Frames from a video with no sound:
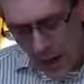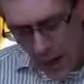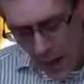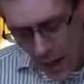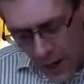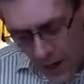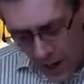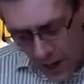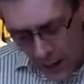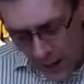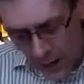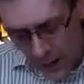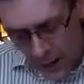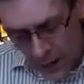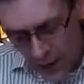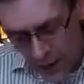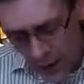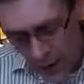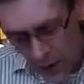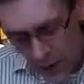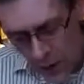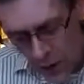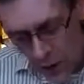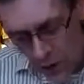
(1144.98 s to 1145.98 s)
"How
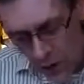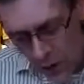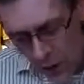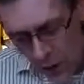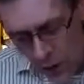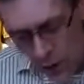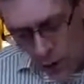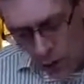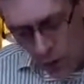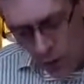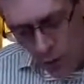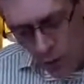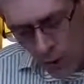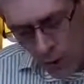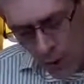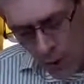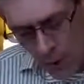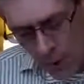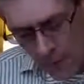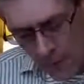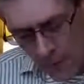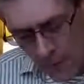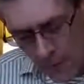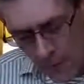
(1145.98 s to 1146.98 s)
then shall they call on
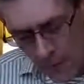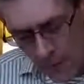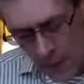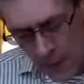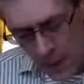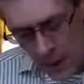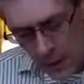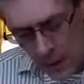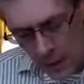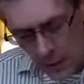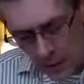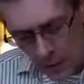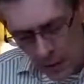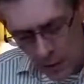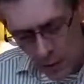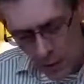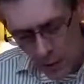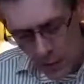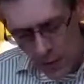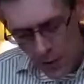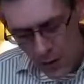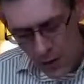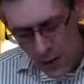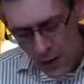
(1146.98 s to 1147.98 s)
him in
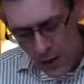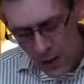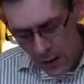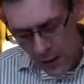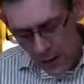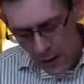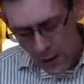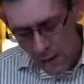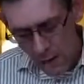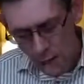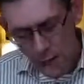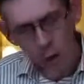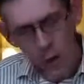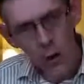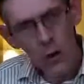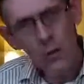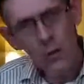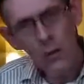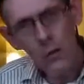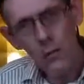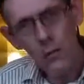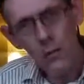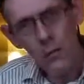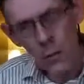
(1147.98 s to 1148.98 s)
whom they have not
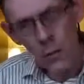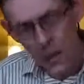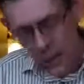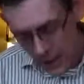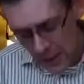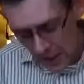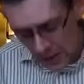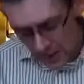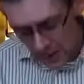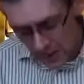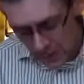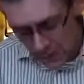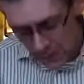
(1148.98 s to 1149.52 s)
believed?"